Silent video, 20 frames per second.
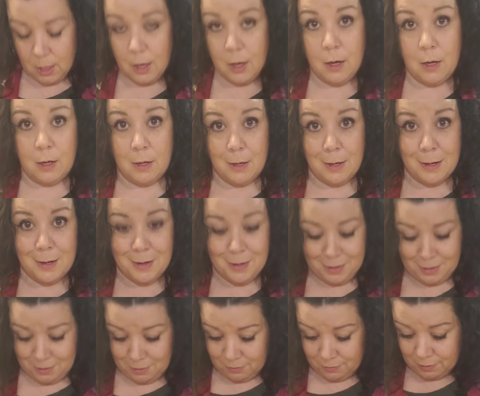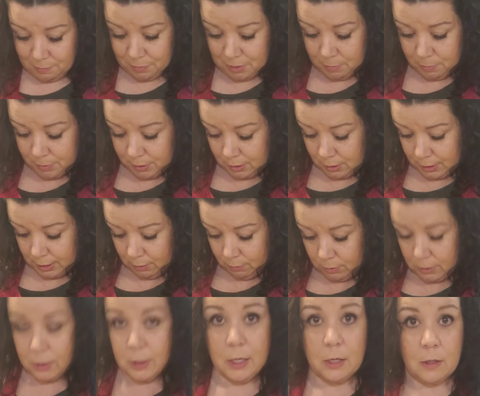And some people are like,
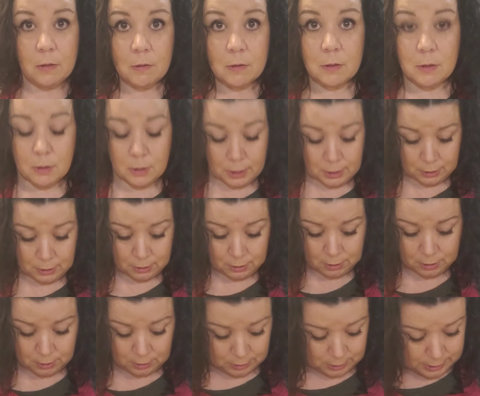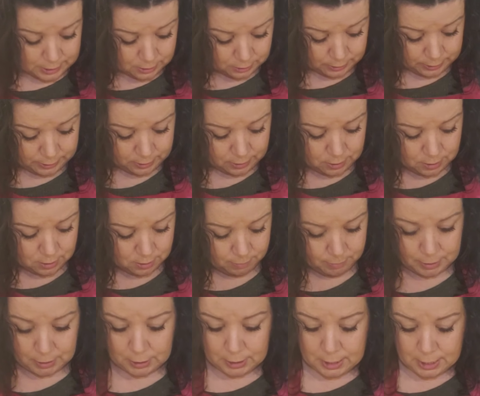well, that doesn't look like a light layer.
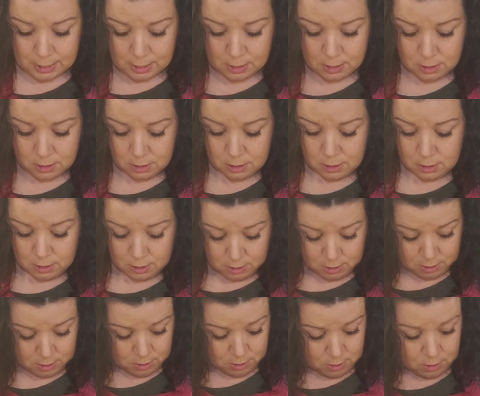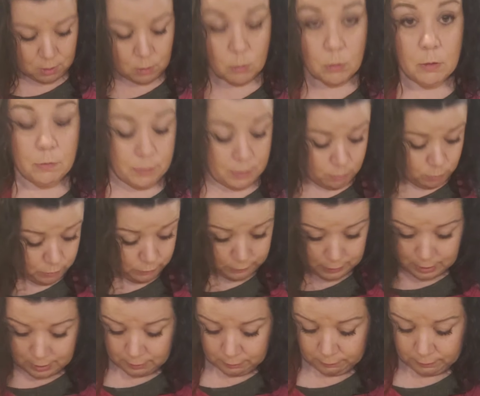But again, we're from
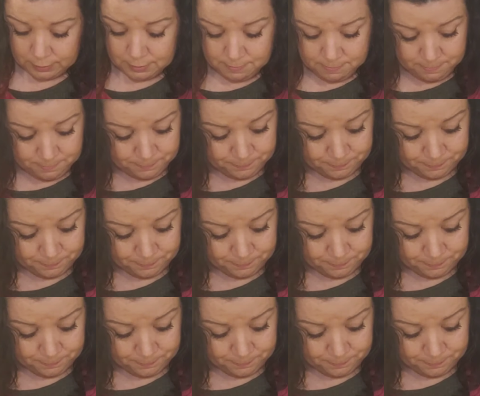Wisconsin.